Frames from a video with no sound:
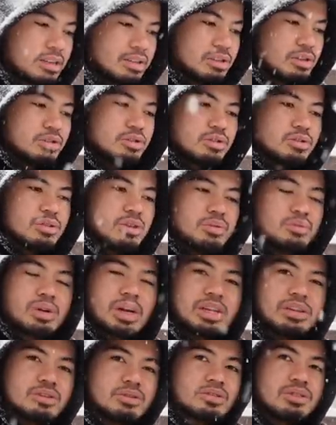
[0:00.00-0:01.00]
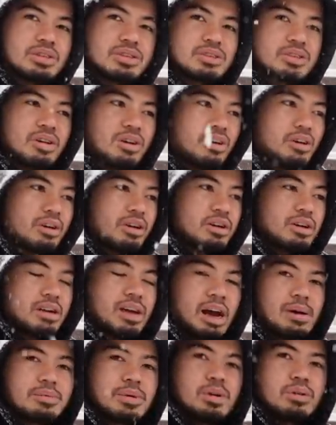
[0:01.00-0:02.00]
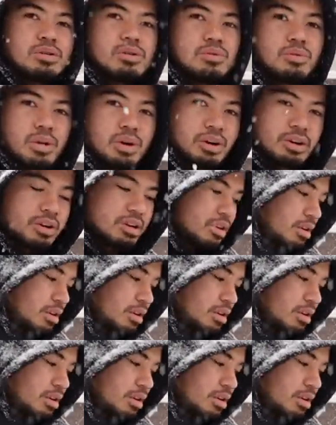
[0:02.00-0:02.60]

Usually when I use this car, I'm going to work.